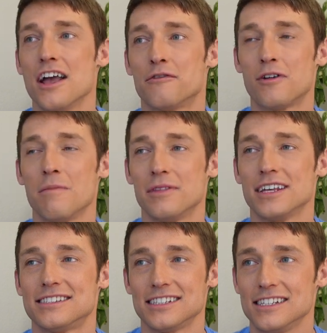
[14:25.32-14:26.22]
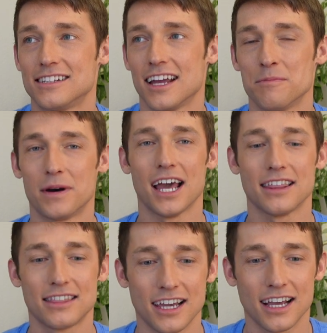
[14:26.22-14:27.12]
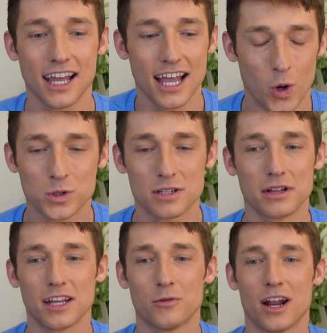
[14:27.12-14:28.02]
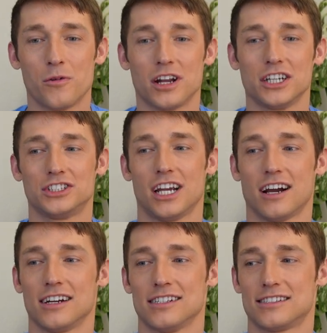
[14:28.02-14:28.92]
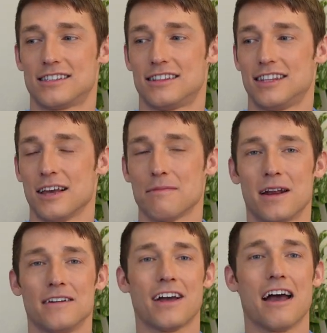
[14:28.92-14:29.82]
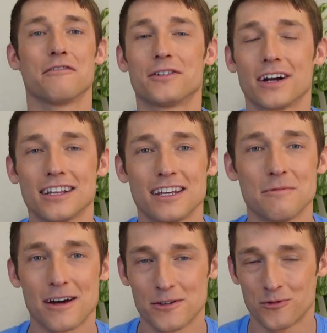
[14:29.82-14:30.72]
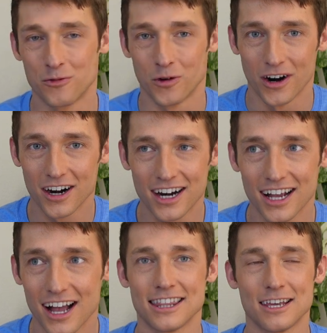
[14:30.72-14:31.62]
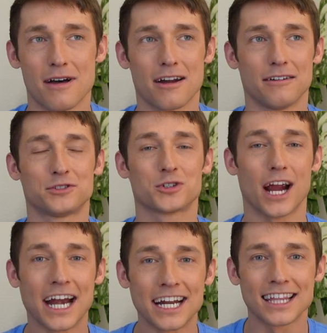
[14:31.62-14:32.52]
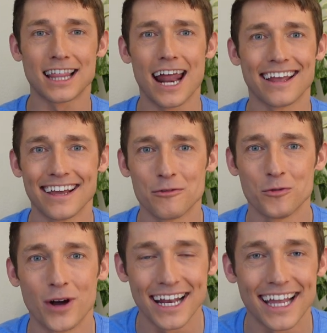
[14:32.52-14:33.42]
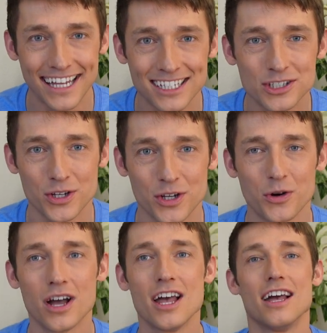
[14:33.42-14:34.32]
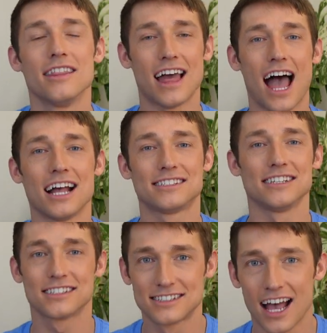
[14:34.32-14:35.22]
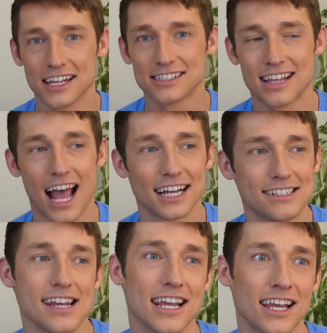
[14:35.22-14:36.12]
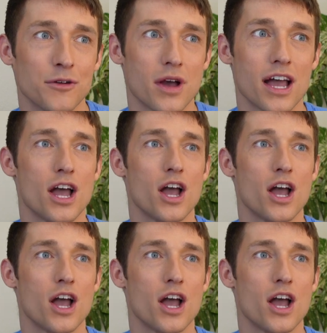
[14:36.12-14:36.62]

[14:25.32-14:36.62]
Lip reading: from this season, but I think ultimately what I want to share is the amount of effort and the amount of work and the amount of training that it went into that success. That team